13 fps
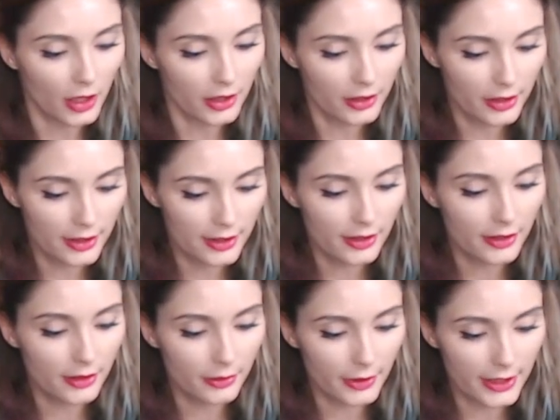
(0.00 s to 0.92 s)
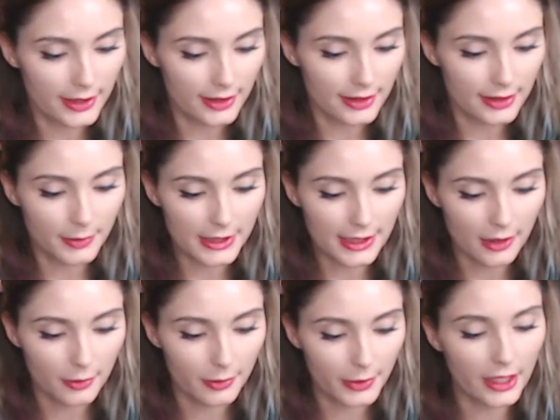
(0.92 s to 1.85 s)
understood the reasons
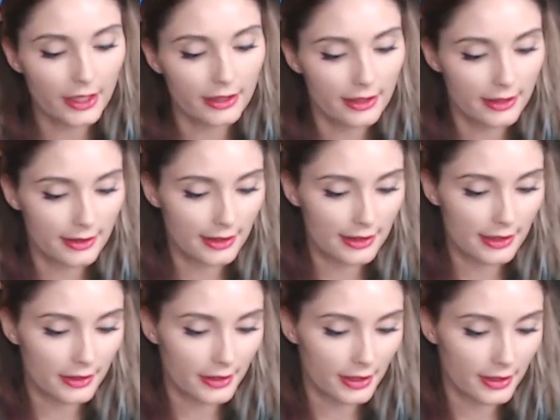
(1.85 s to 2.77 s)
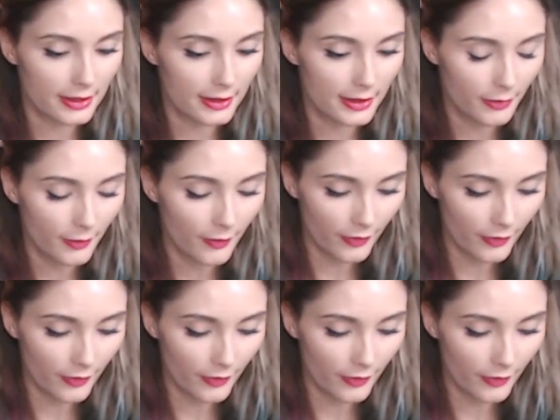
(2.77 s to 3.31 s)
behind his decisions?